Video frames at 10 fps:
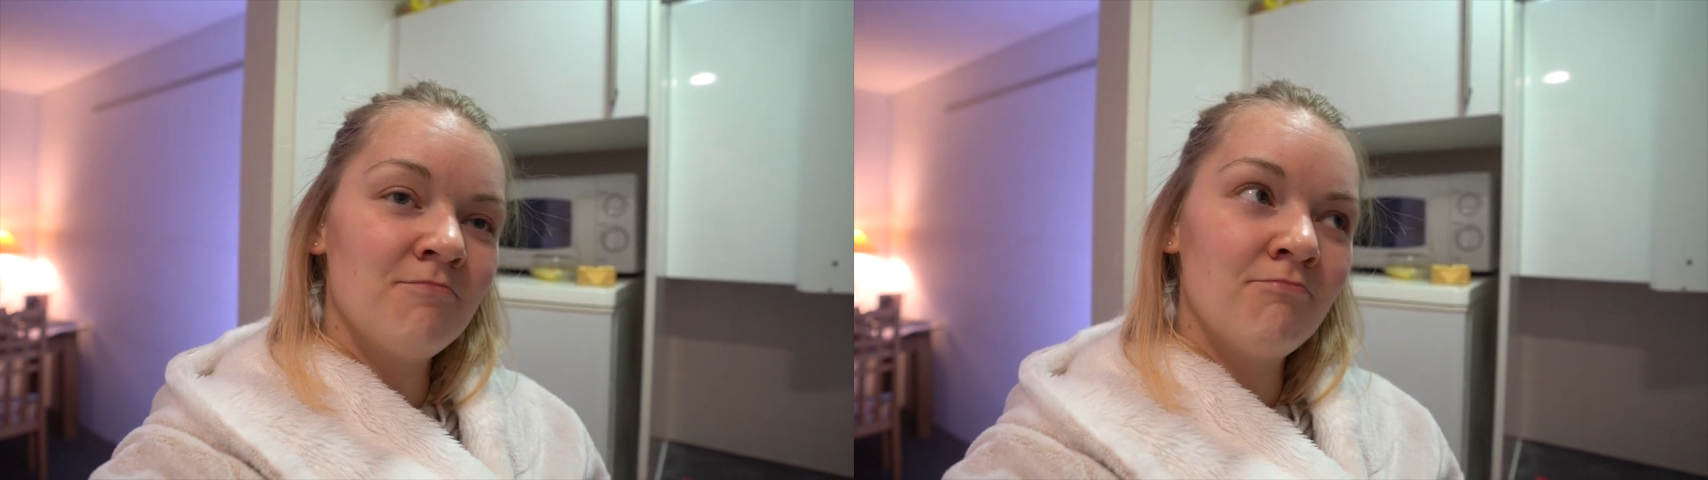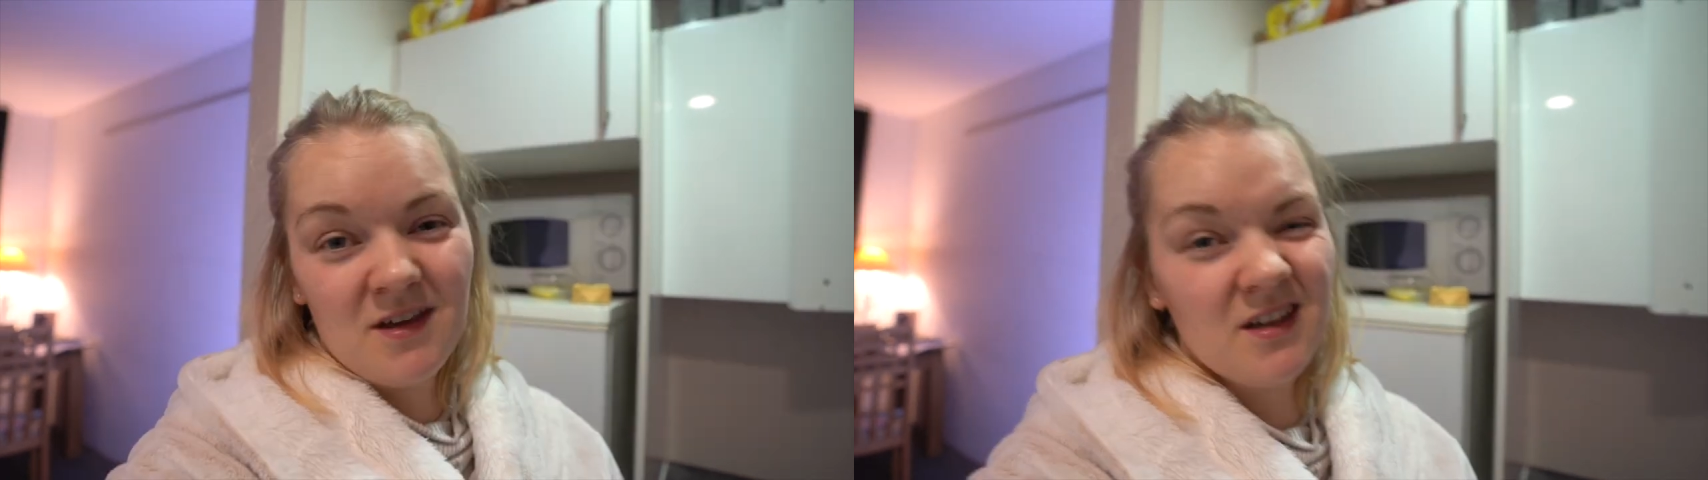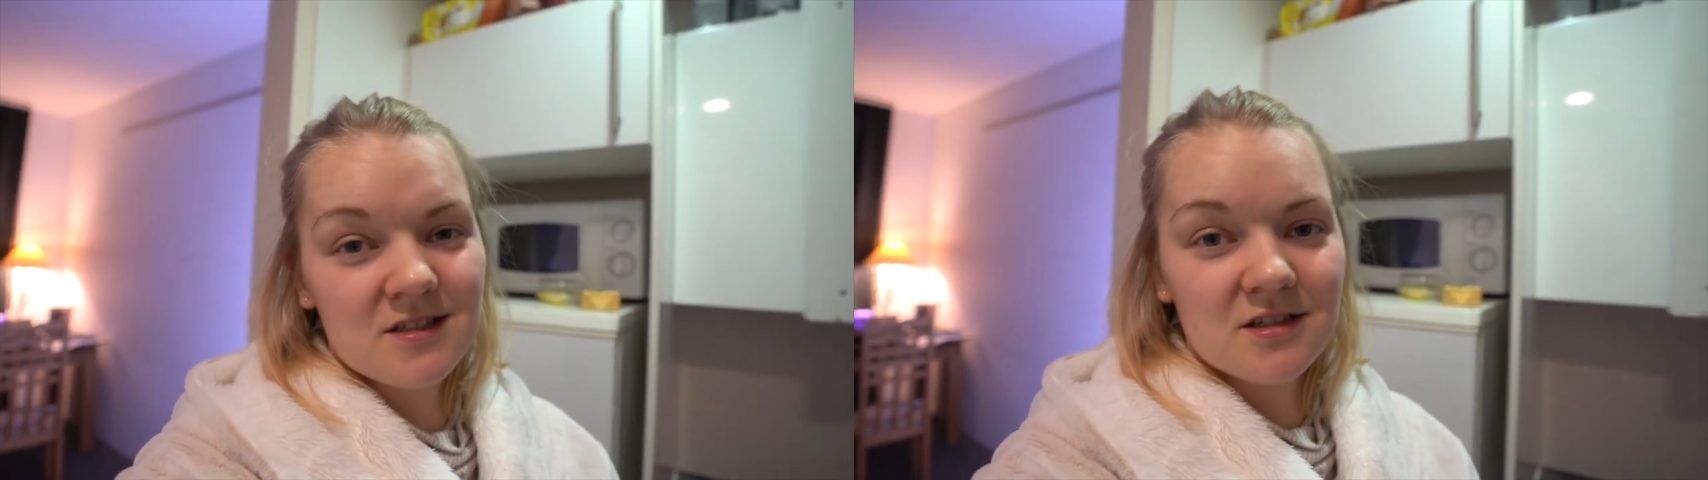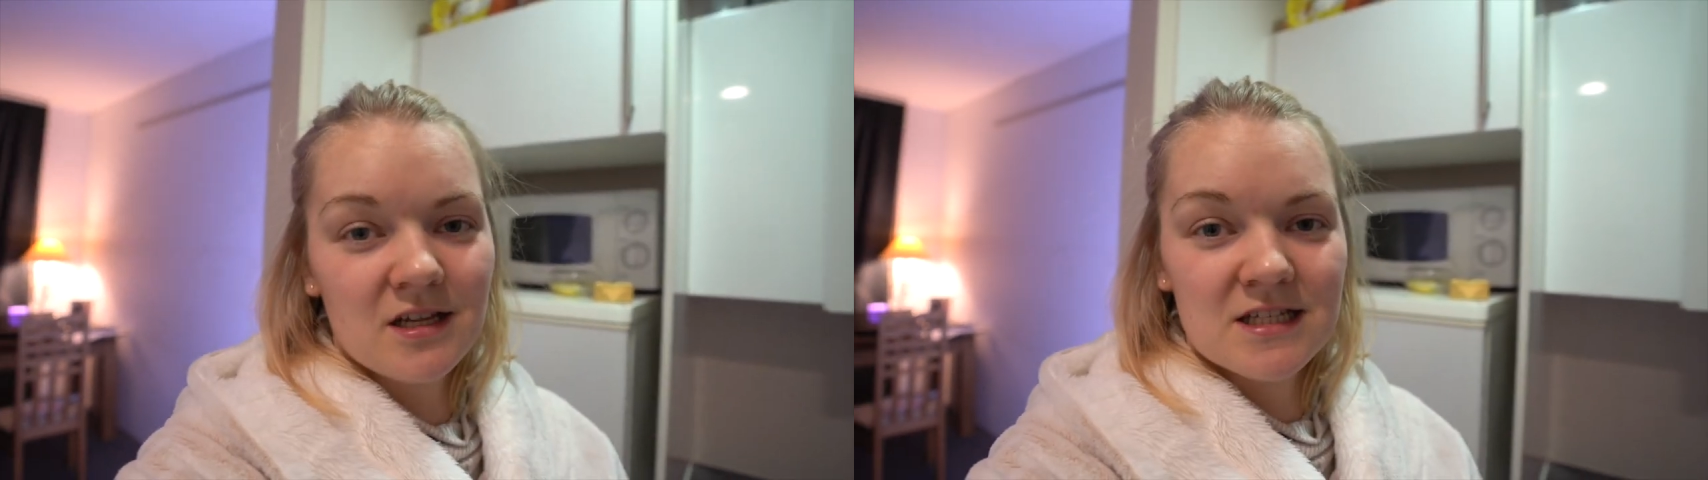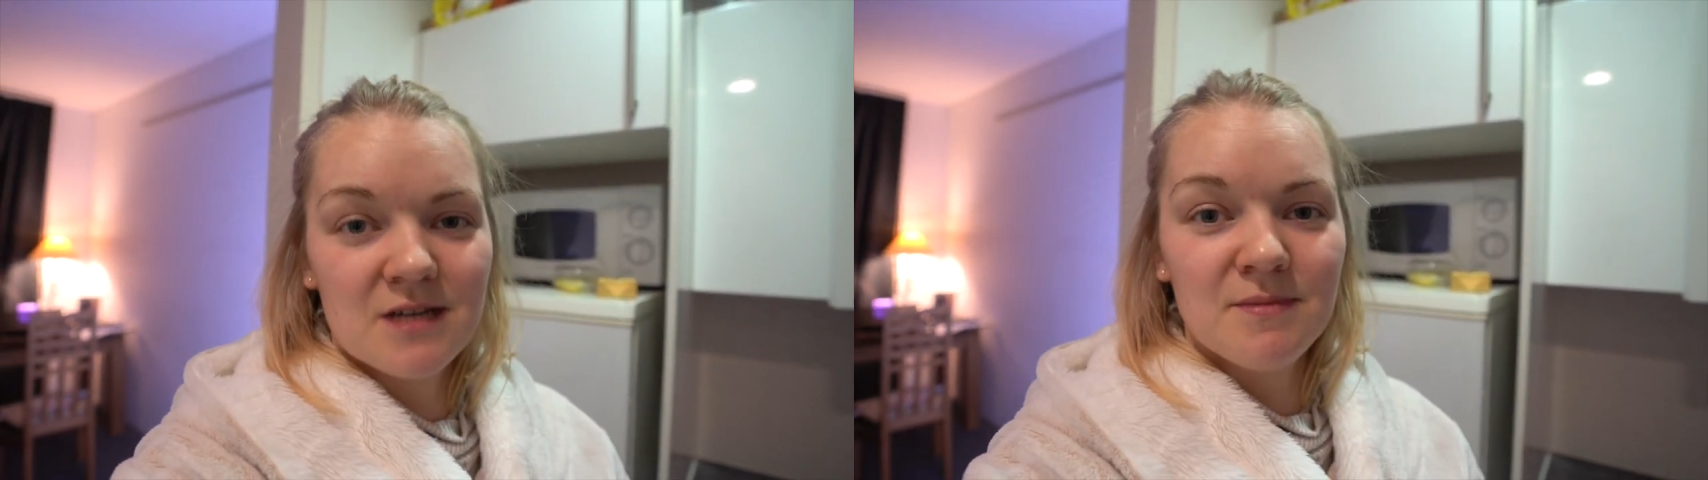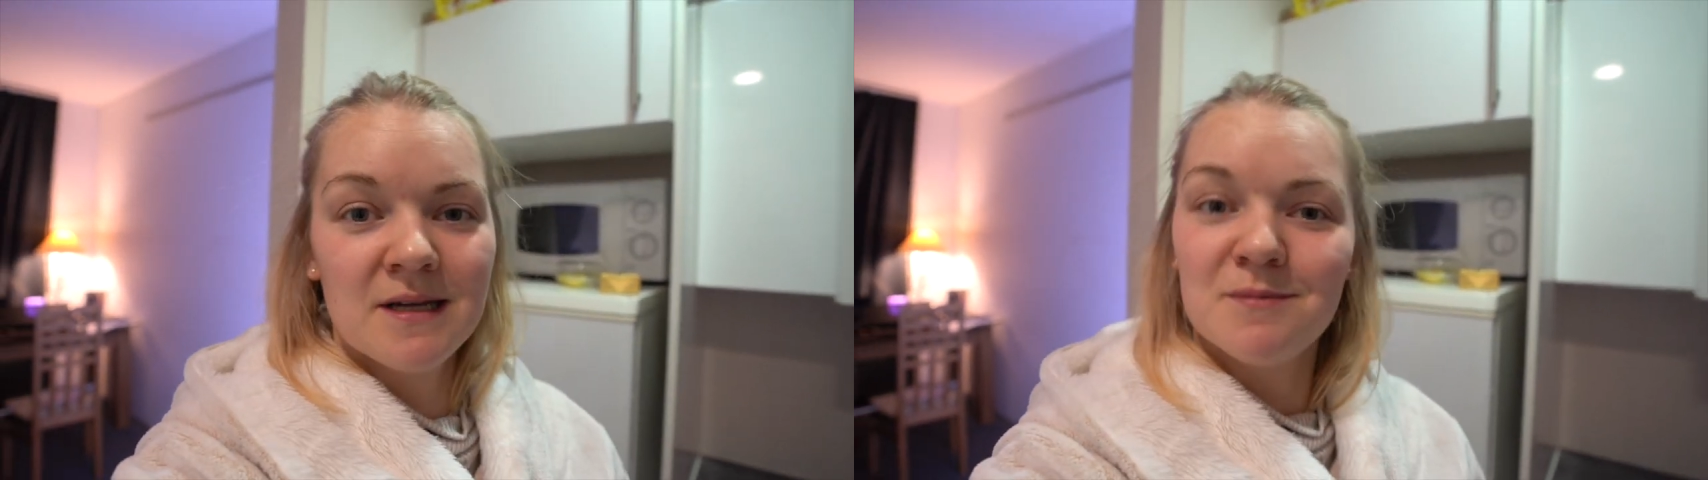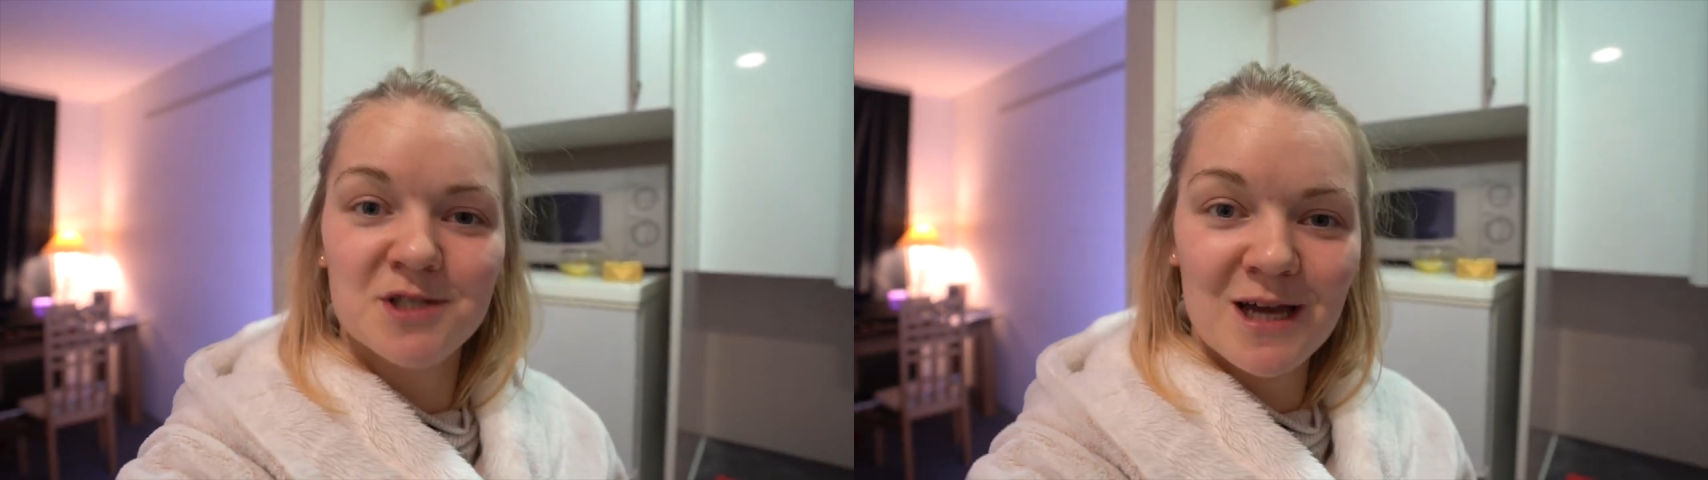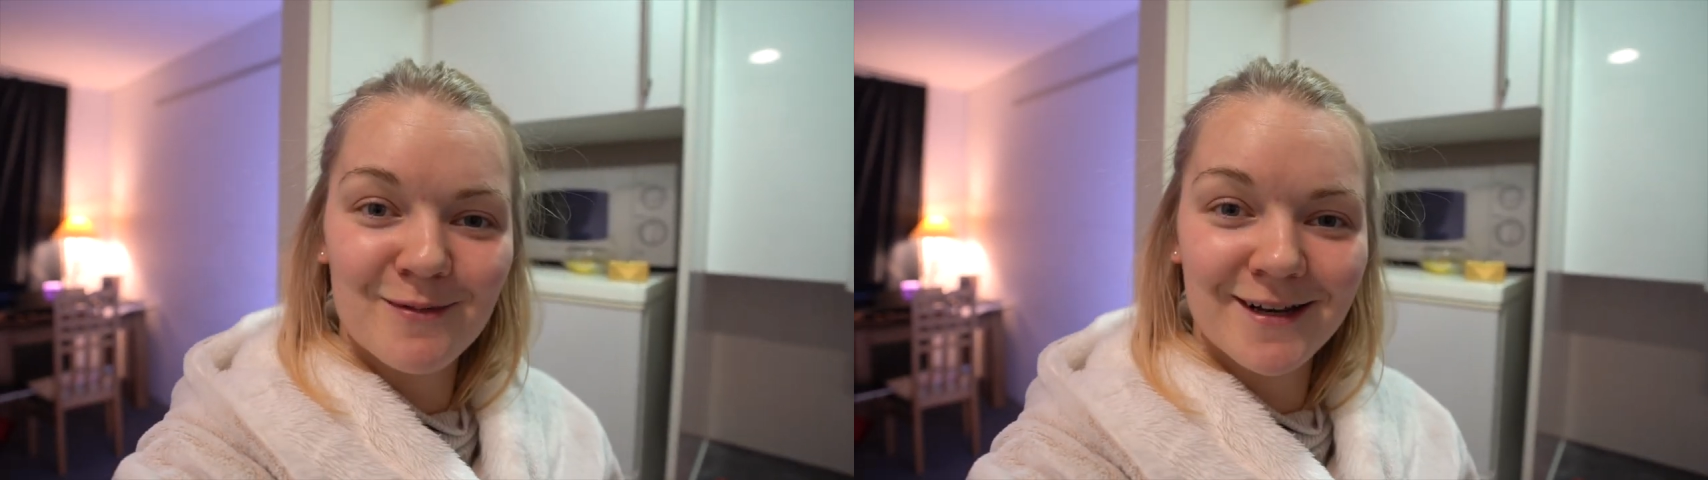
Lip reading: I'm thinking it's going to end up being a pyjama